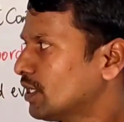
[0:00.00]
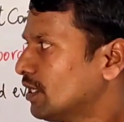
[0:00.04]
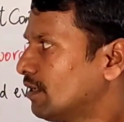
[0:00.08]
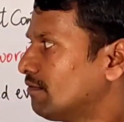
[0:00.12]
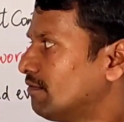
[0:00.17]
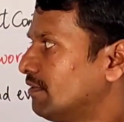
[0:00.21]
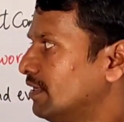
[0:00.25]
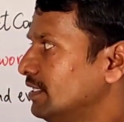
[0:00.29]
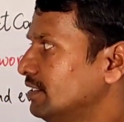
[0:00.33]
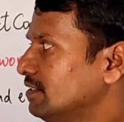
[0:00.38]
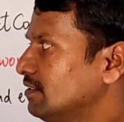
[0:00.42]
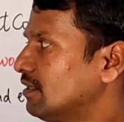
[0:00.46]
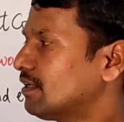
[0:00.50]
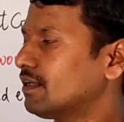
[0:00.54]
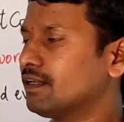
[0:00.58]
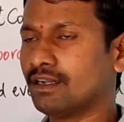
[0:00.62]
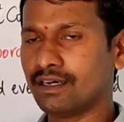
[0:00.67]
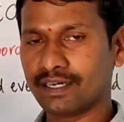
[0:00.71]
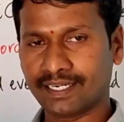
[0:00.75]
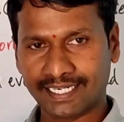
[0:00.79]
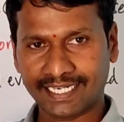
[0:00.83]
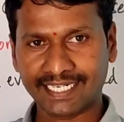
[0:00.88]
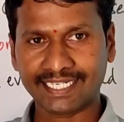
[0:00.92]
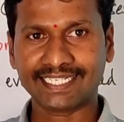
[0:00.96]
When you are
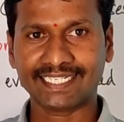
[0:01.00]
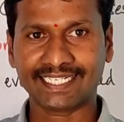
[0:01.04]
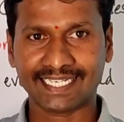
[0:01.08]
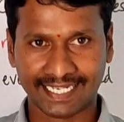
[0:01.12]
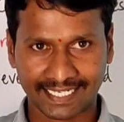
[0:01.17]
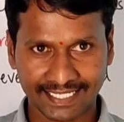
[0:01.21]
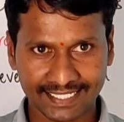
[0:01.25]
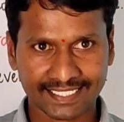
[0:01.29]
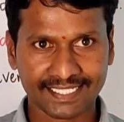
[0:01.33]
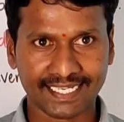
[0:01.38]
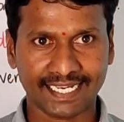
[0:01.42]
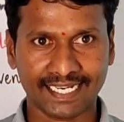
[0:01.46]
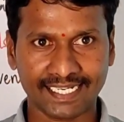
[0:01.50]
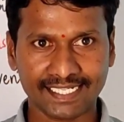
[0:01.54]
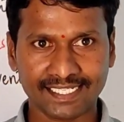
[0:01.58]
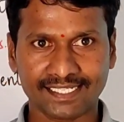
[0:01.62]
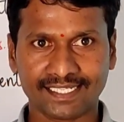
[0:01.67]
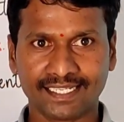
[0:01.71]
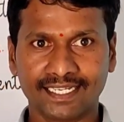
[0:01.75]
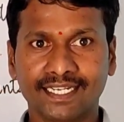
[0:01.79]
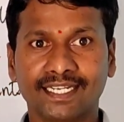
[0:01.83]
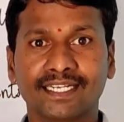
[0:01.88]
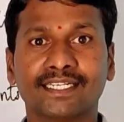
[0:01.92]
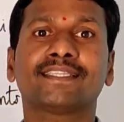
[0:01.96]
learning
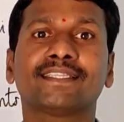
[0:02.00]
tenses,